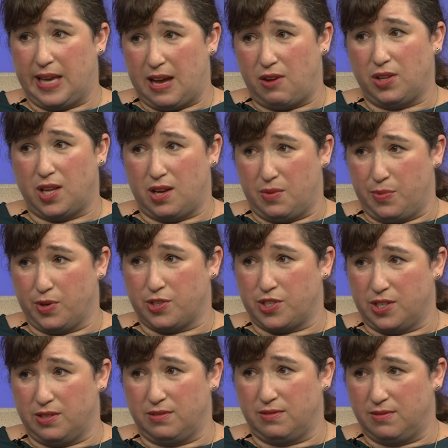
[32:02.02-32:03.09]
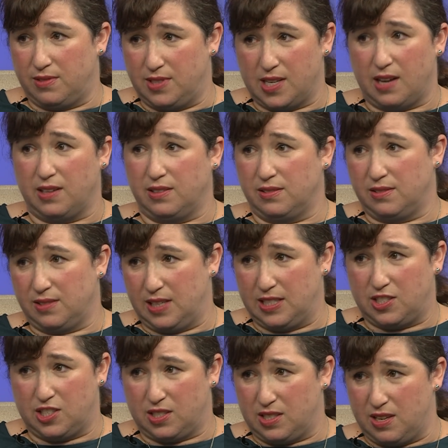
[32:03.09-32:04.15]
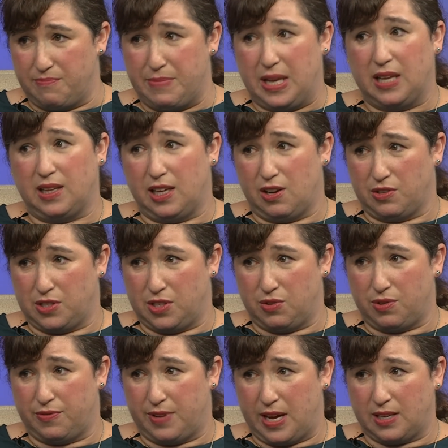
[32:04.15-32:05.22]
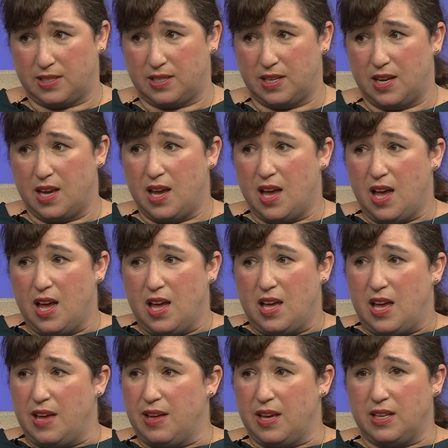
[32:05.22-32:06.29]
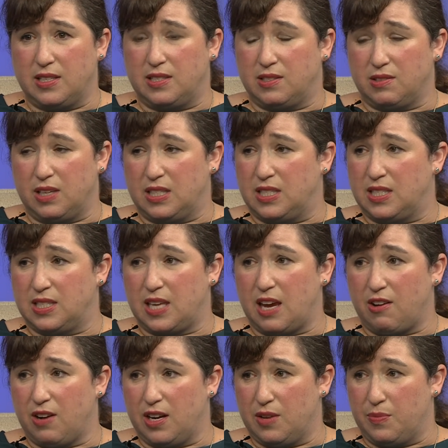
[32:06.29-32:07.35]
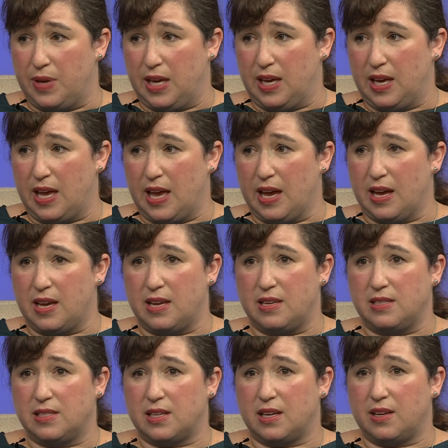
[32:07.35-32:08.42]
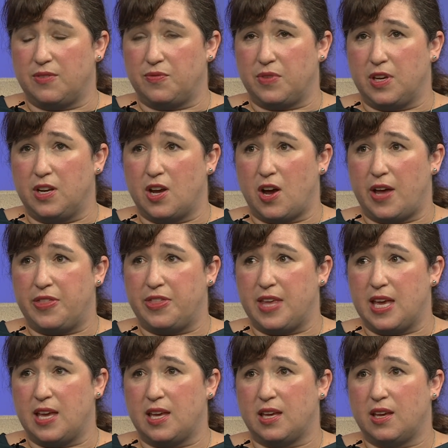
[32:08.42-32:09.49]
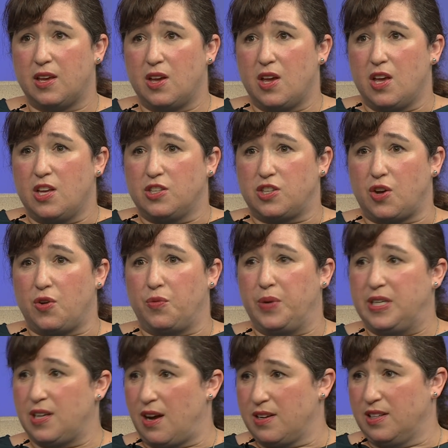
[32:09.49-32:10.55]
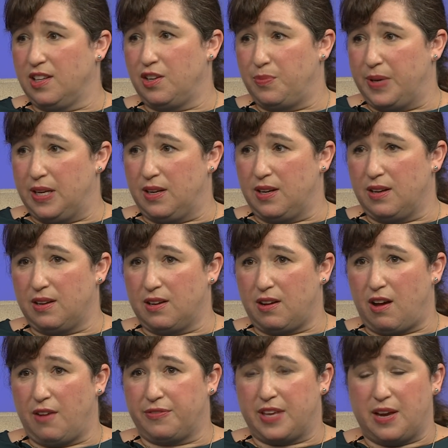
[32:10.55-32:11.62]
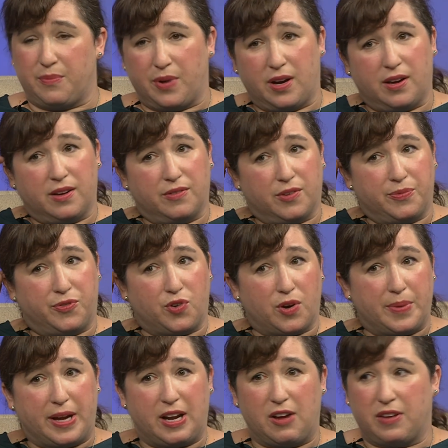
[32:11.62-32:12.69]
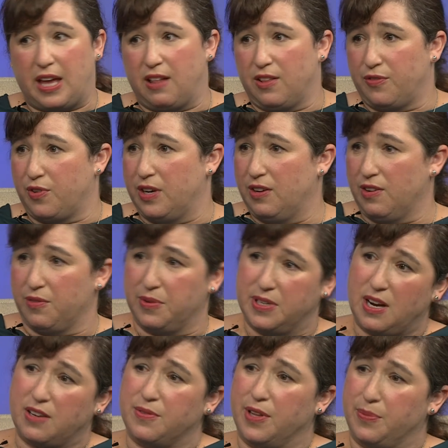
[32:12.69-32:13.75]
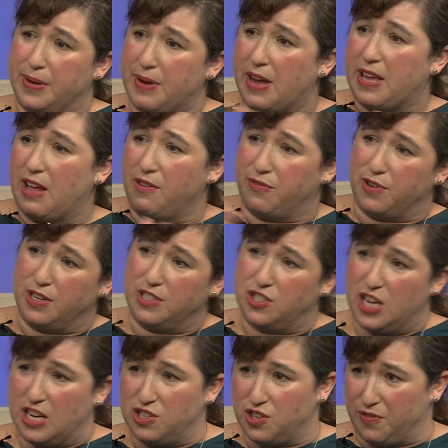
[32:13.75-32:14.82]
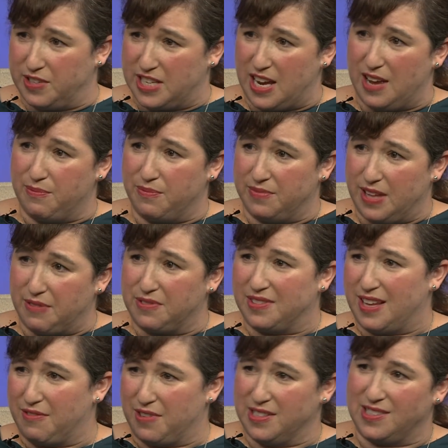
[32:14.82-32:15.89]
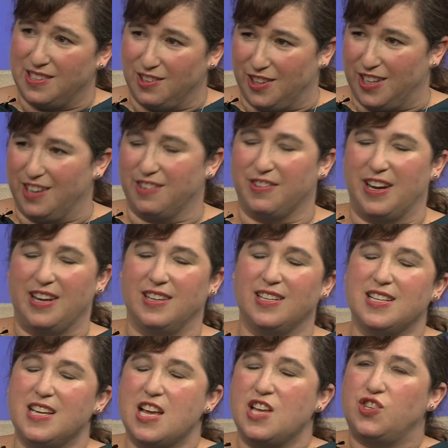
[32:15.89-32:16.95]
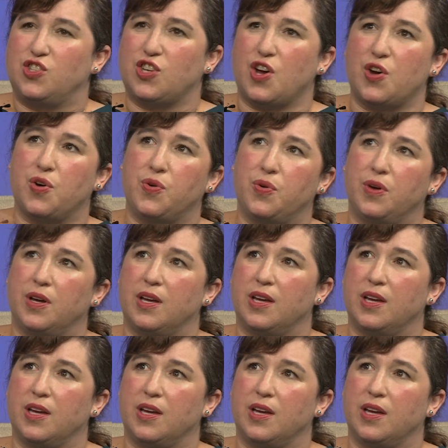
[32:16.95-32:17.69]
outlaw abortion. Done. It just immediately goes into effect right away. It, it's it's scary to me, and you know I think so. We talked a little bit off camera before about how California, or we talked a little bit about California has changed over time. That that was earlier, yes. right? So